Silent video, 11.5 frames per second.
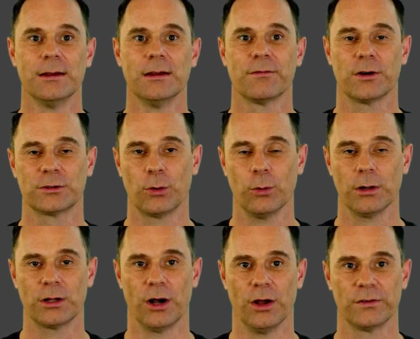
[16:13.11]
for a total
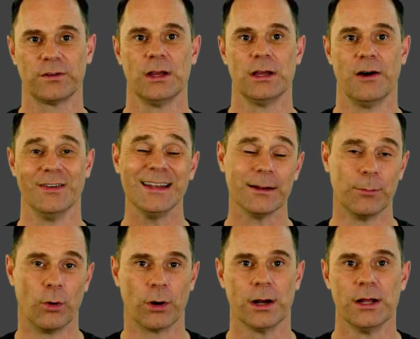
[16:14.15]
cost of a little
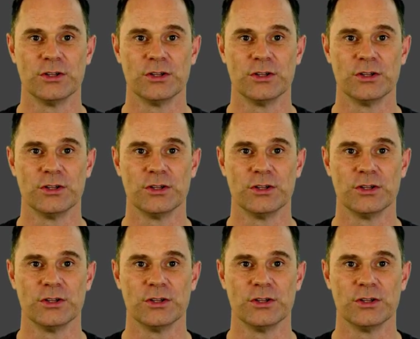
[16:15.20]
more,